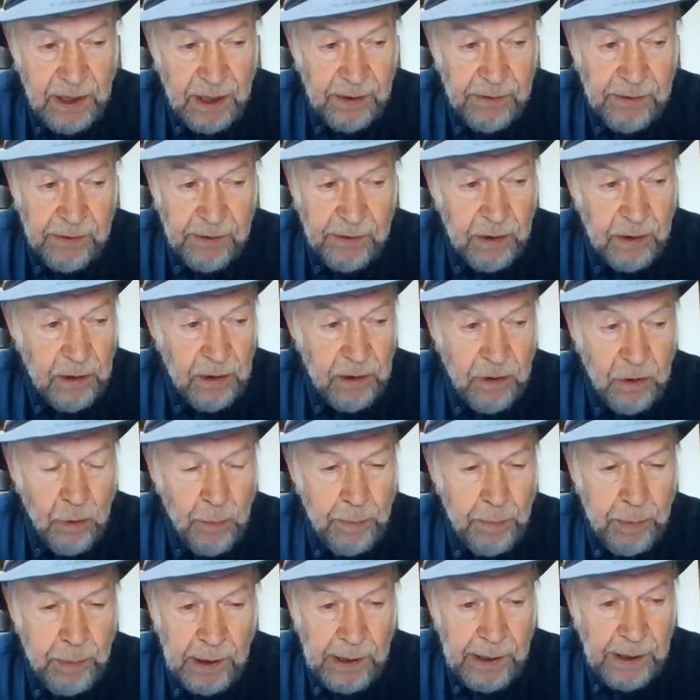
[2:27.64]
And there are
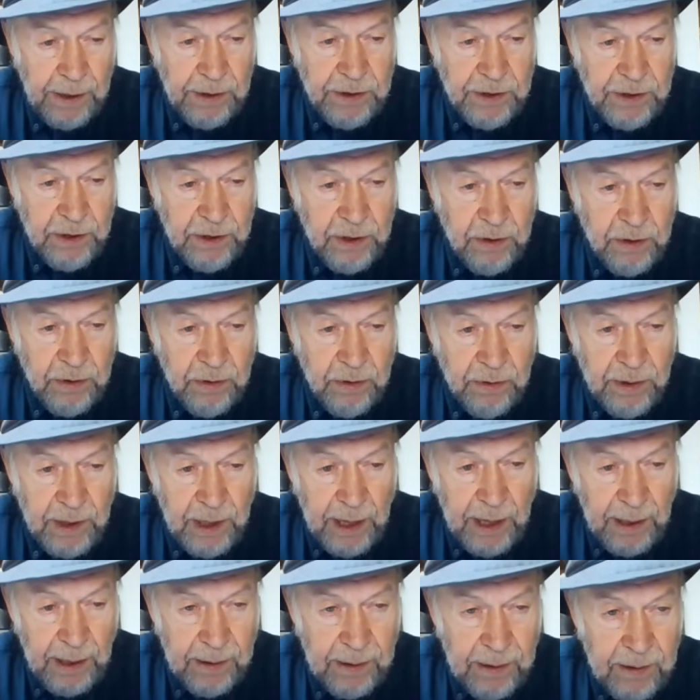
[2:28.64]
no plans to do
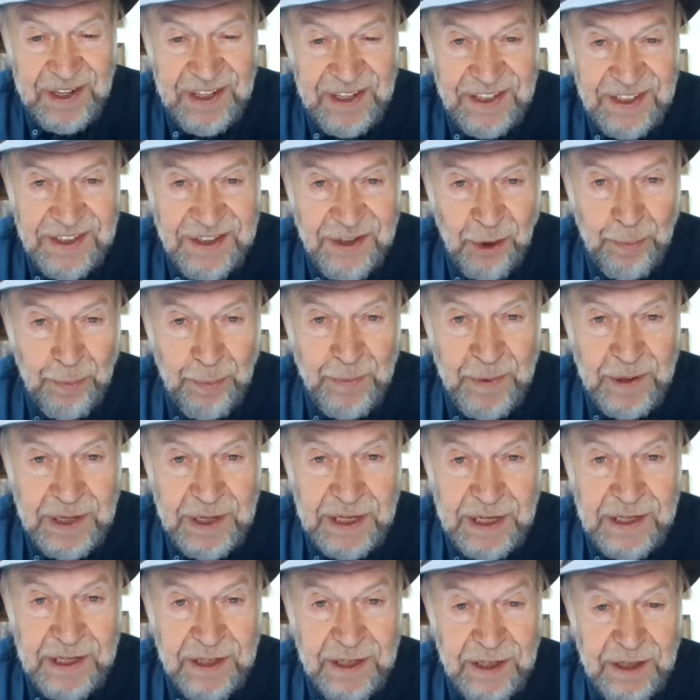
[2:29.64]
that. So
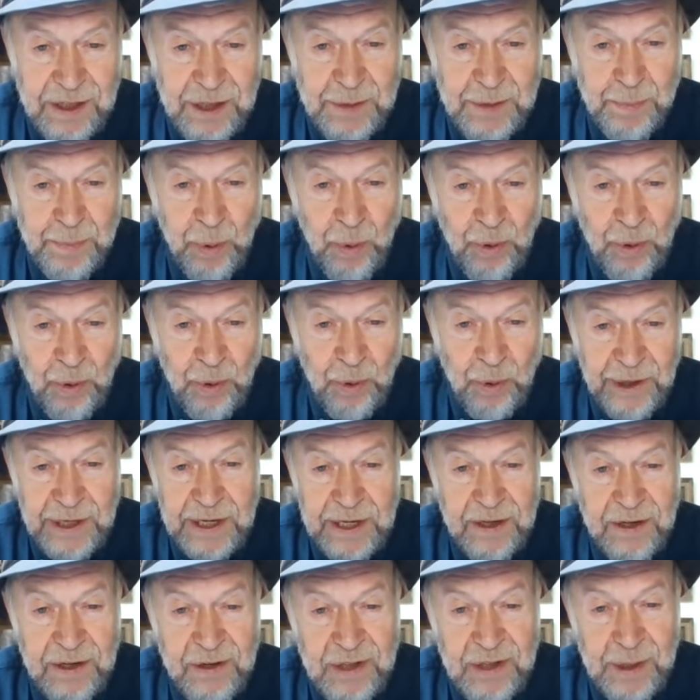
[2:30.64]
heat is
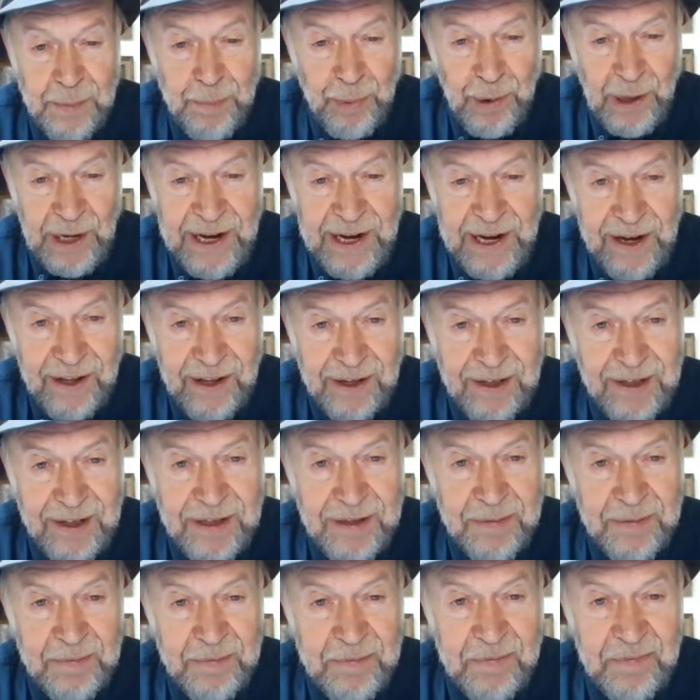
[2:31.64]
pouring into the planet
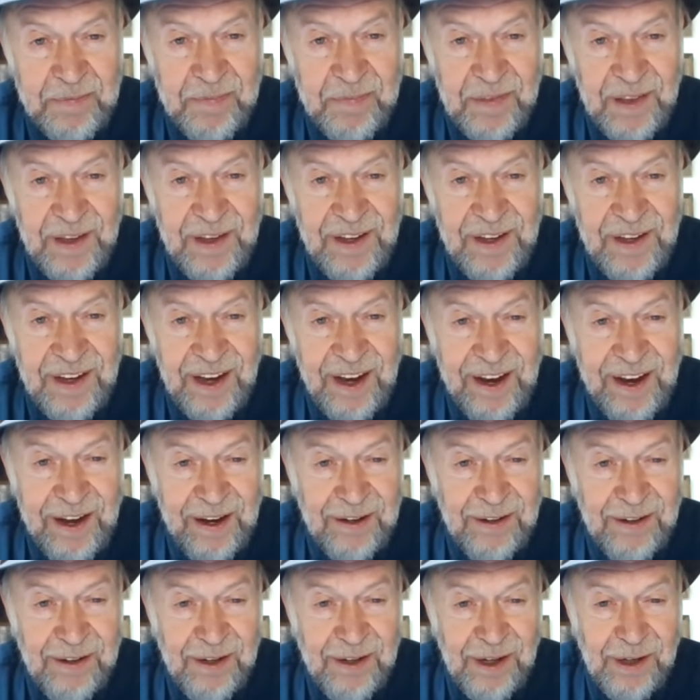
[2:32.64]

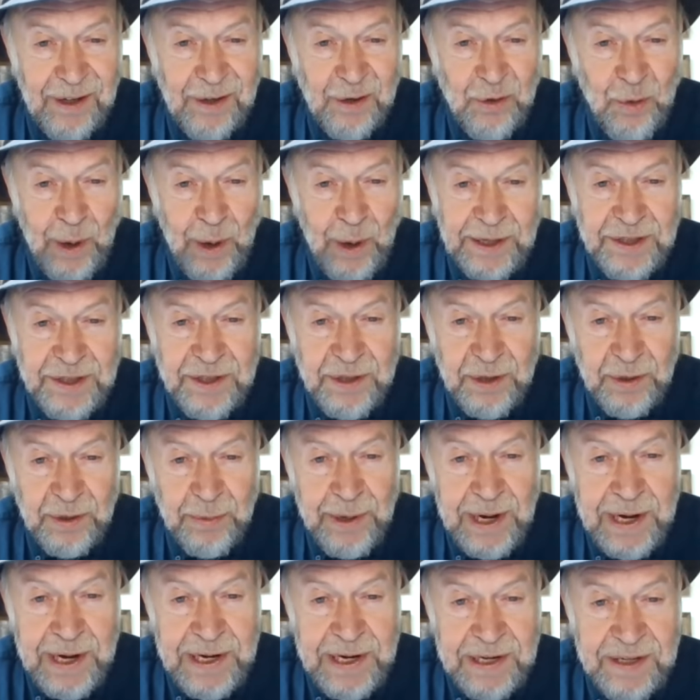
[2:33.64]
at twice the
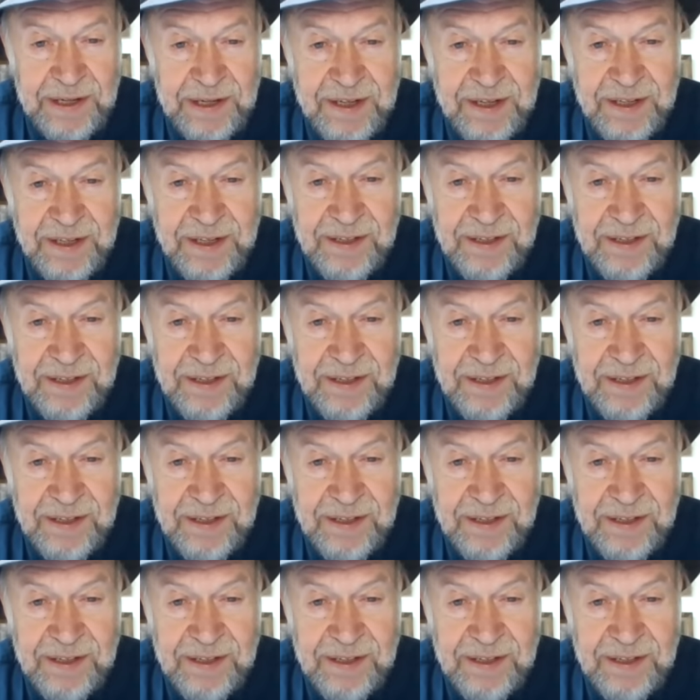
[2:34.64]
rate.